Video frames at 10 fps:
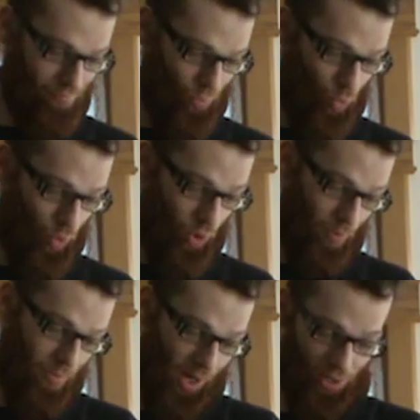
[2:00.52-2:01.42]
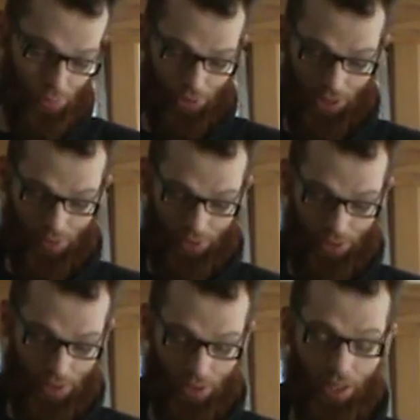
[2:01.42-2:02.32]
or possibly on
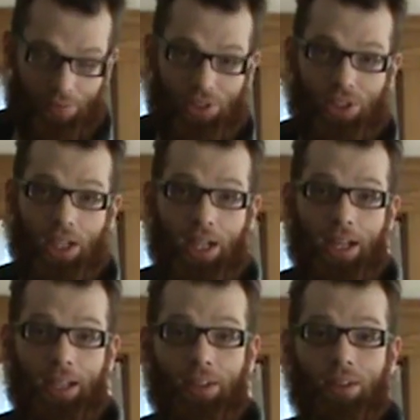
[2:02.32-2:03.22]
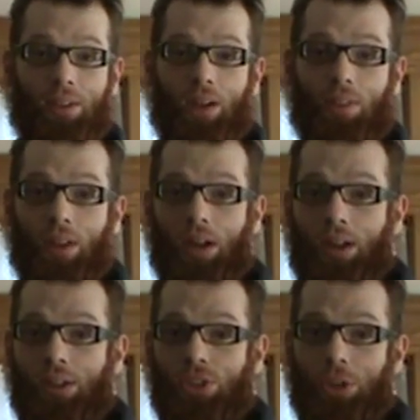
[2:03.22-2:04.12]
the left side of
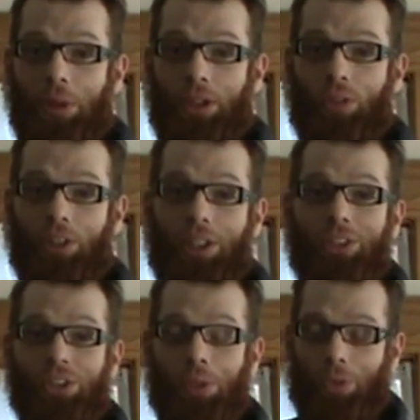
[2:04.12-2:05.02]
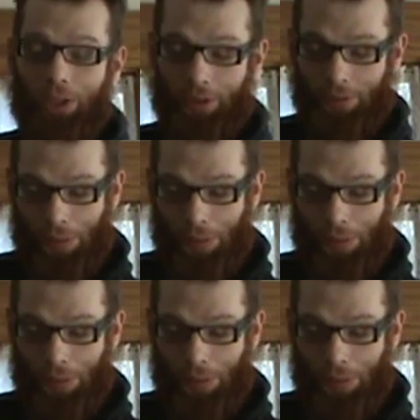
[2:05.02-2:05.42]
the instrument over here somewhere.